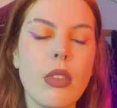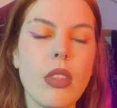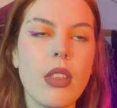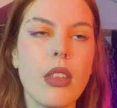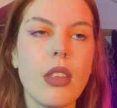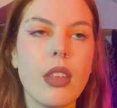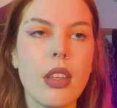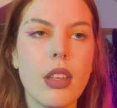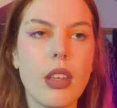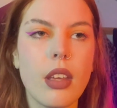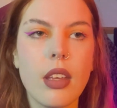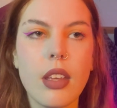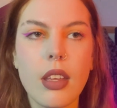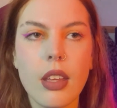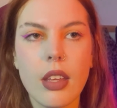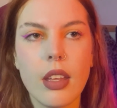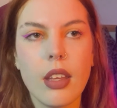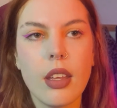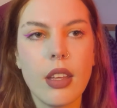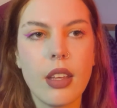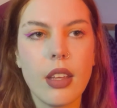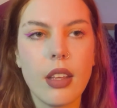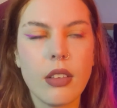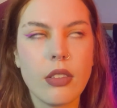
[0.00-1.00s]

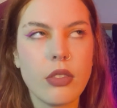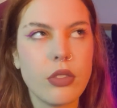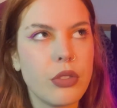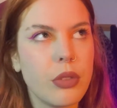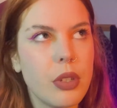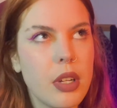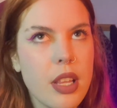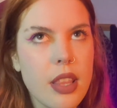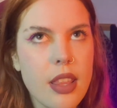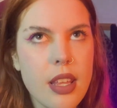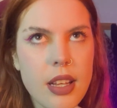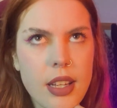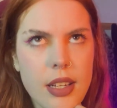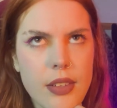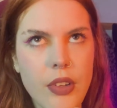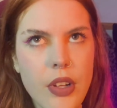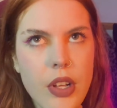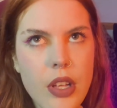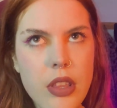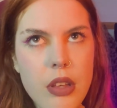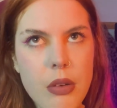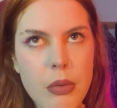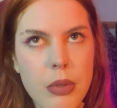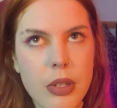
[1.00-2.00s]
I'm trying to think of
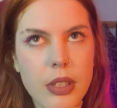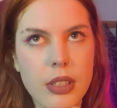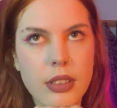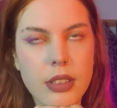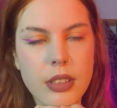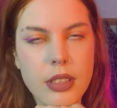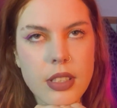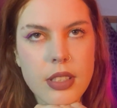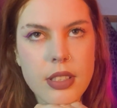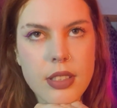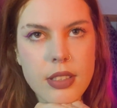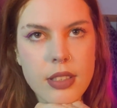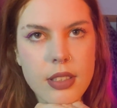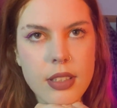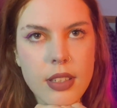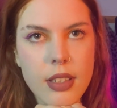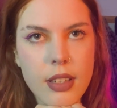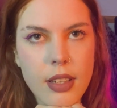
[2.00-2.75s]
other ones.